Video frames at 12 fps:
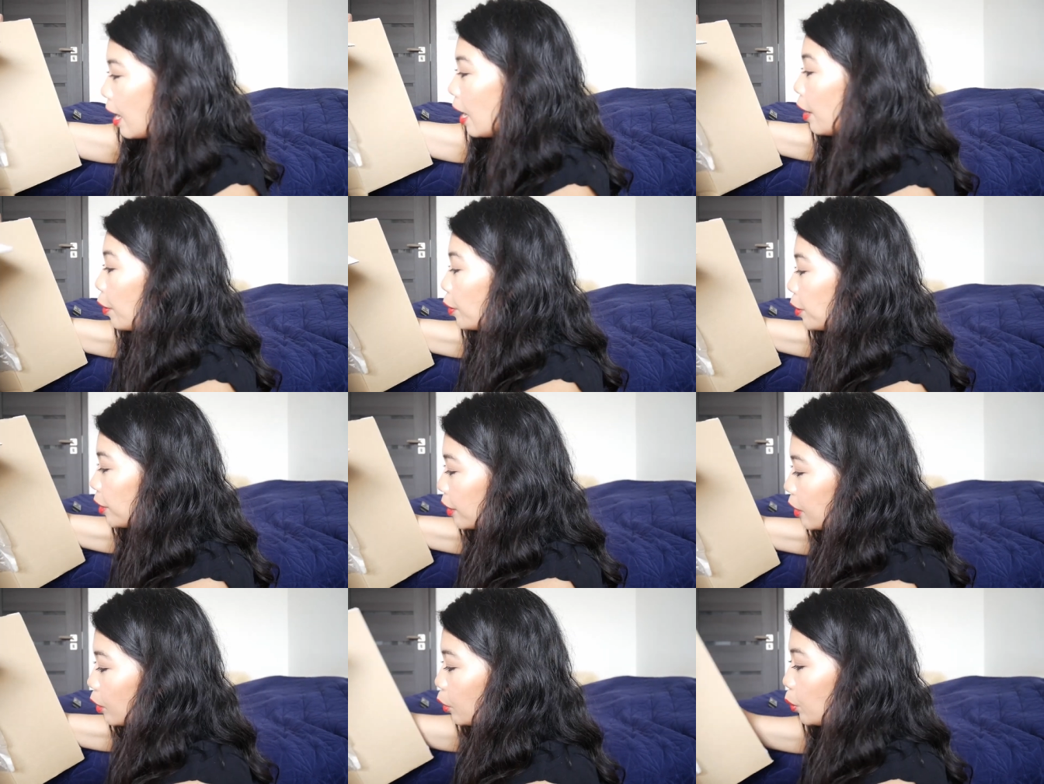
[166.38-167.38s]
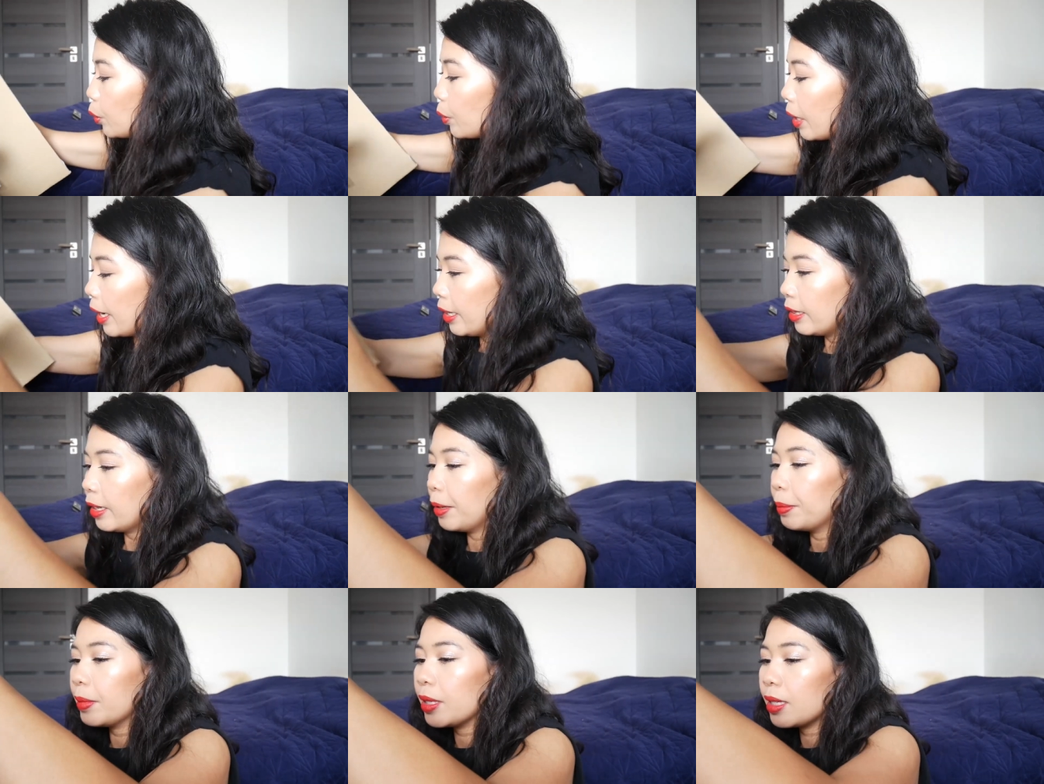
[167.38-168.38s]
I ordered two
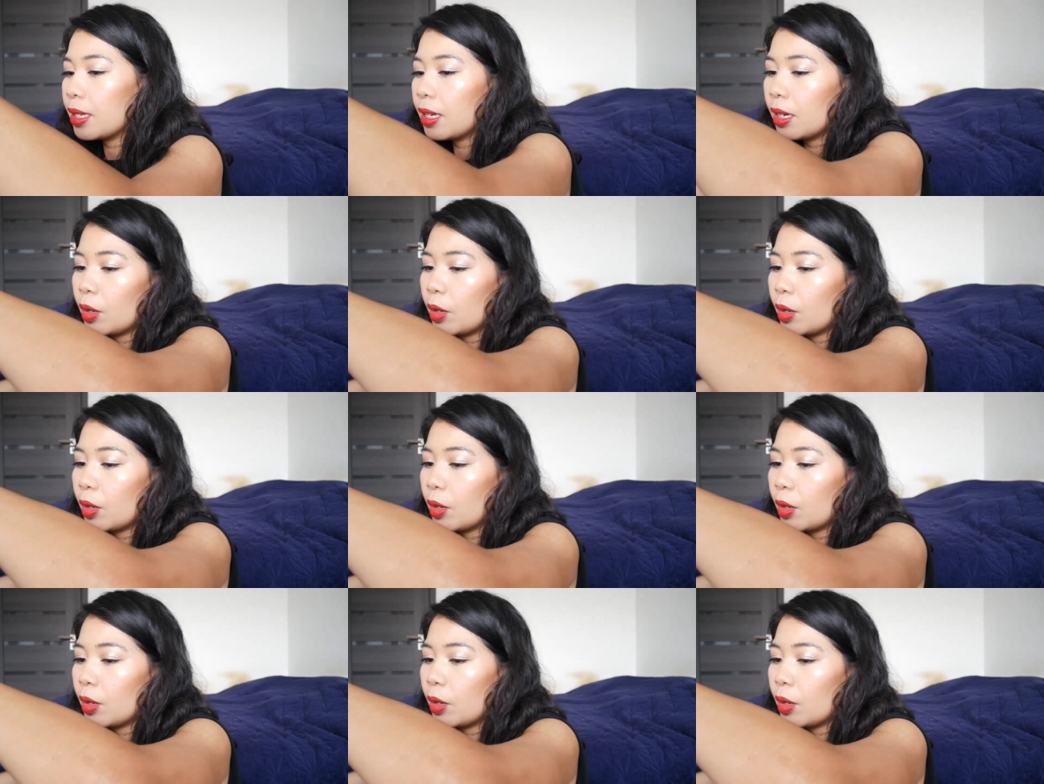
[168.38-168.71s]
items